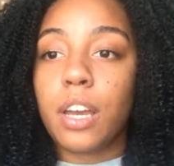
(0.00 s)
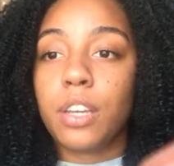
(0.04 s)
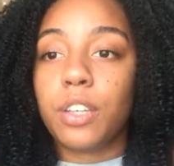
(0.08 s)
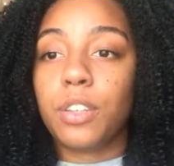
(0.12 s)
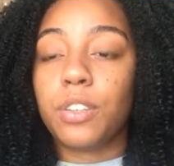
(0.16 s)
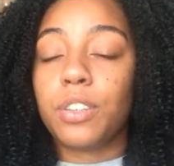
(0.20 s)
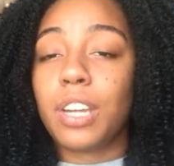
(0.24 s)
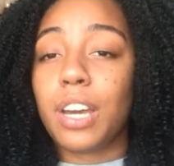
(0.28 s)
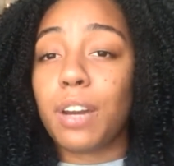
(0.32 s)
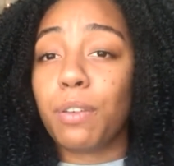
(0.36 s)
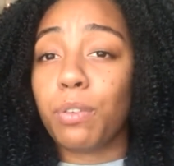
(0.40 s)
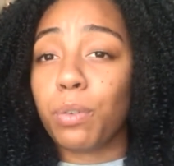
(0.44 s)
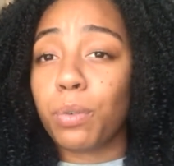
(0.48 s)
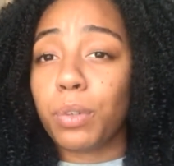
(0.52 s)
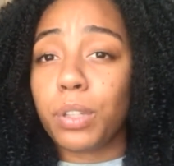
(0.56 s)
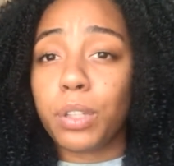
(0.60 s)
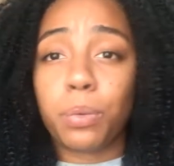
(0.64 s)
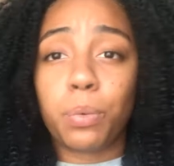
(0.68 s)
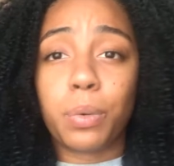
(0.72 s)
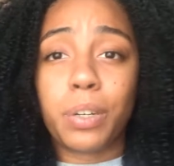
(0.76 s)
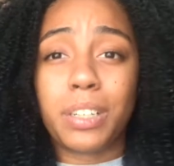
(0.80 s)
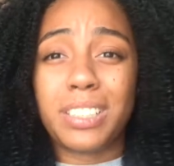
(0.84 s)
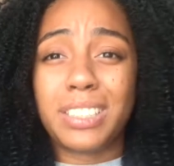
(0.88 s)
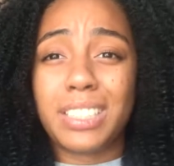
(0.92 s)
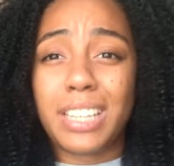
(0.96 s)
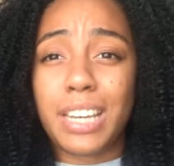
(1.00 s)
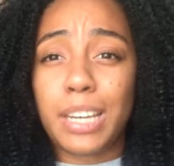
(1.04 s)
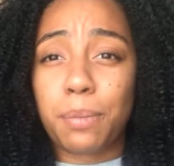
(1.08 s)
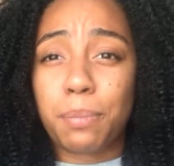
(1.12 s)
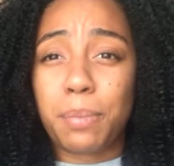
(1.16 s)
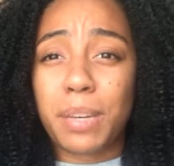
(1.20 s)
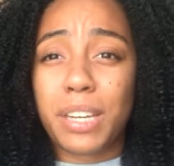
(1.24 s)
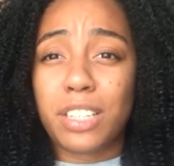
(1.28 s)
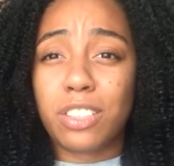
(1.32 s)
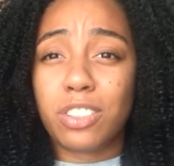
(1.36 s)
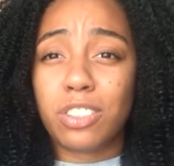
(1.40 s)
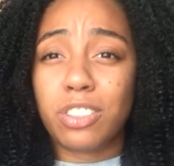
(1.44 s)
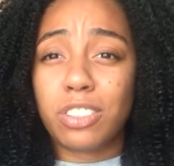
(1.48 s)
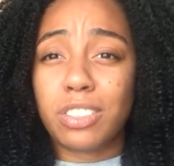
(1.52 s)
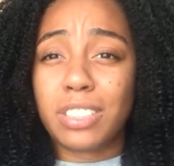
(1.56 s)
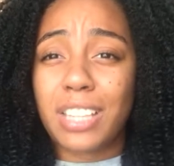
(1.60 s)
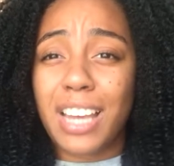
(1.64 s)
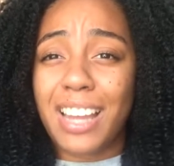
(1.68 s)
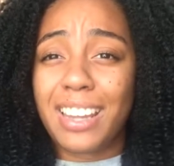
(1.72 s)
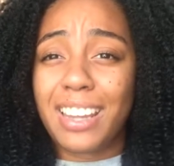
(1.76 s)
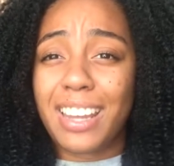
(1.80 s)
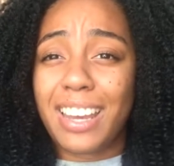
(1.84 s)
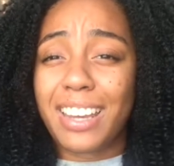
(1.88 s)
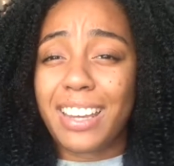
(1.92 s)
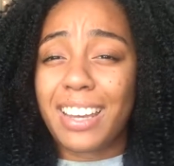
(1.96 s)
You never really want to take pictures
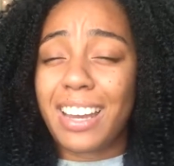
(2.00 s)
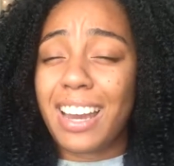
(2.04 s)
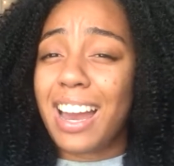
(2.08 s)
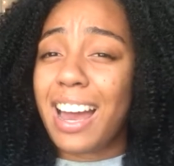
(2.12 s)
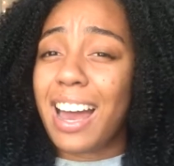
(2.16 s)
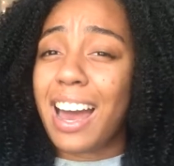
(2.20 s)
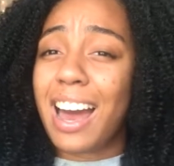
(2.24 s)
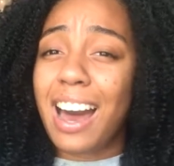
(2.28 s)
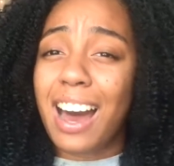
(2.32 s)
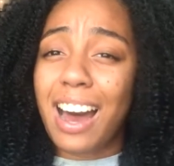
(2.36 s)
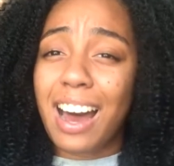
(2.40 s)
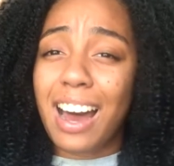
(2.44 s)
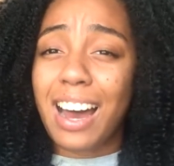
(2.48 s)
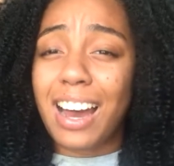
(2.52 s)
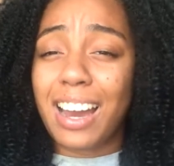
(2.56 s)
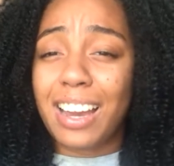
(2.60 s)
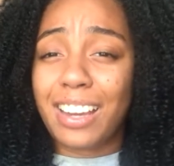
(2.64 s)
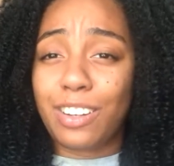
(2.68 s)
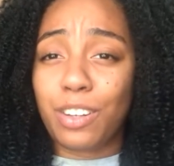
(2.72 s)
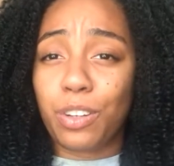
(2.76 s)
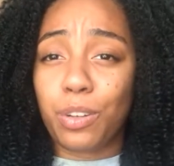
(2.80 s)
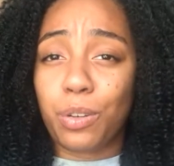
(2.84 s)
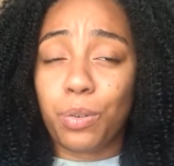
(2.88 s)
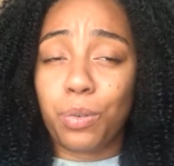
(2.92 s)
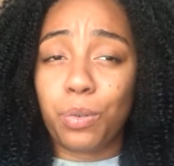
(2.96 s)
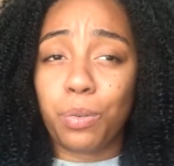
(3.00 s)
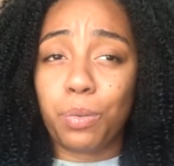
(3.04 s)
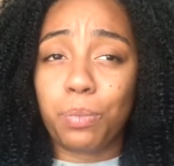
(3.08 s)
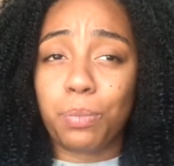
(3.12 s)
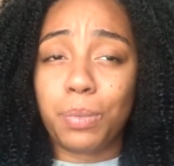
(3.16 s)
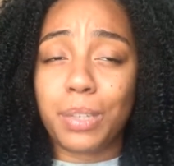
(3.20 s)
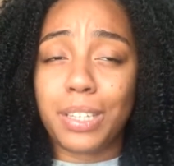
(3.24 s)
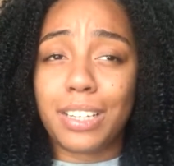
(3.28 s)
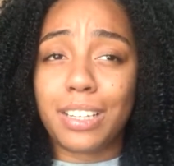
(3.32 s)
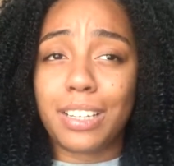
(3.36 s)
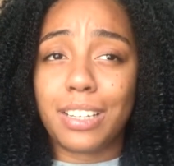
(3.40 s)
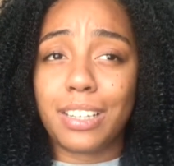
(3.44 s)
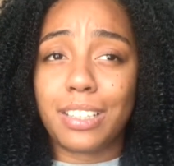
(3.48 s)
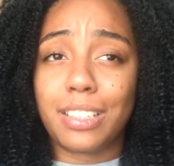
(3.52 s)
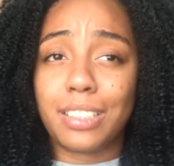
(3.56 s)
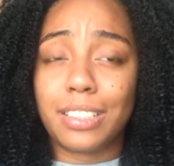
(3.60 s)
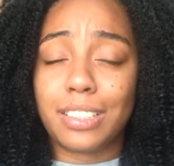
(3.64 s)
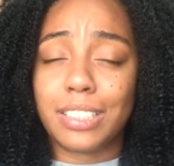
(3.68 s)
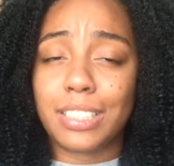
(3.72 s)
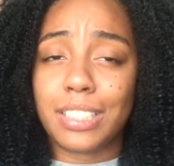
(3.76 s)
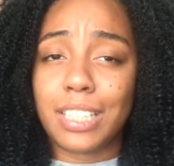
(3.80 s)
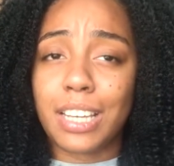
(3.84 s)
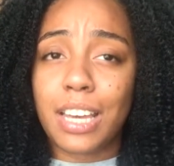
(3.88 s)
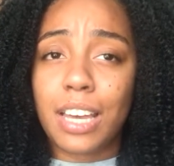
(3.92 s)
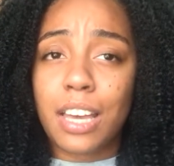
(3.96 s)
at like high noon
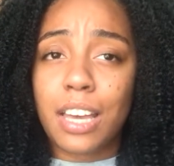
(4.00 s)
because